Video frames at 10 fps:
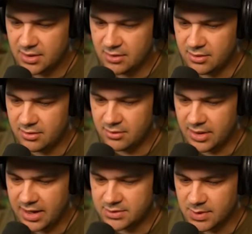Oh,
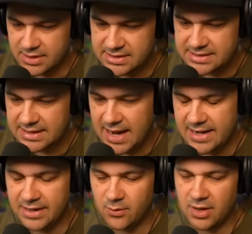okay. It's one of these
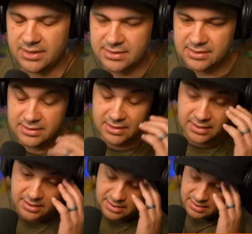sliding ones.
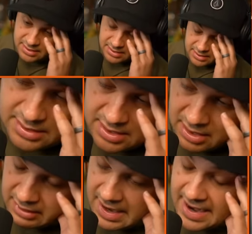
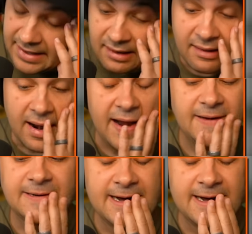All right.